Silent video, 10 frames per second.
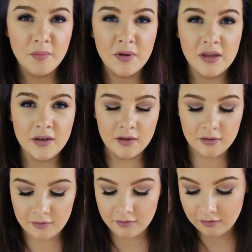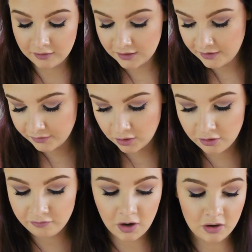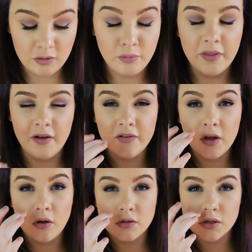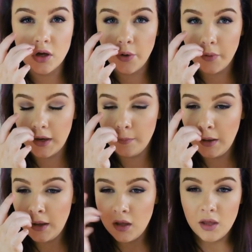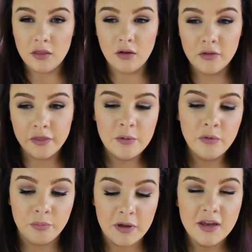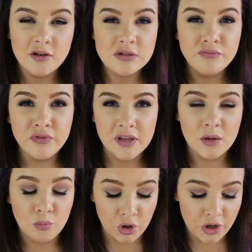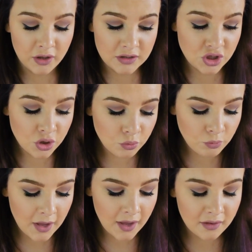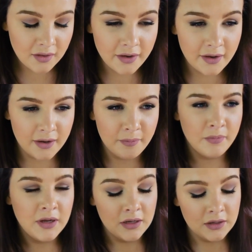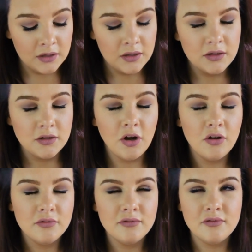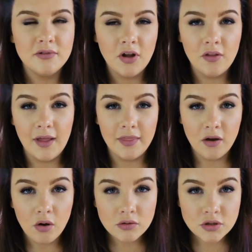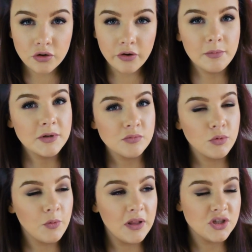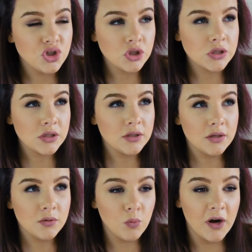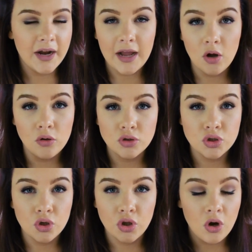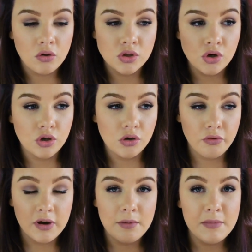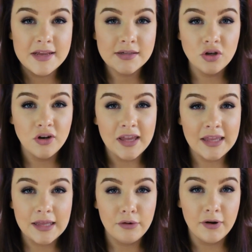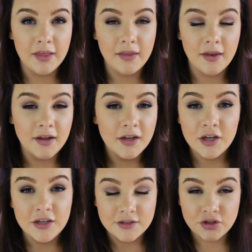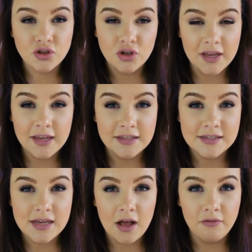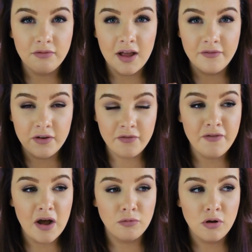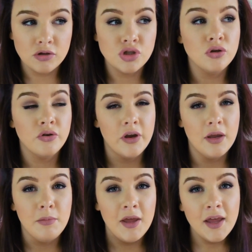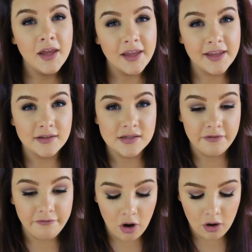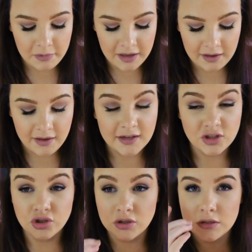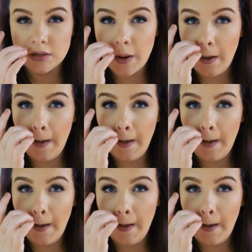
I mean, you can never go wrong with having cold sore cream. The only thing with me, it doesn't really work too well. Um, not not like the cold sore cream doesn't work well. It's just when I get a cold sore, the cold sore cream isn't going to heal it or anything. It's just going to heal itself. Like I've never found cold sore cream heals it for me. It just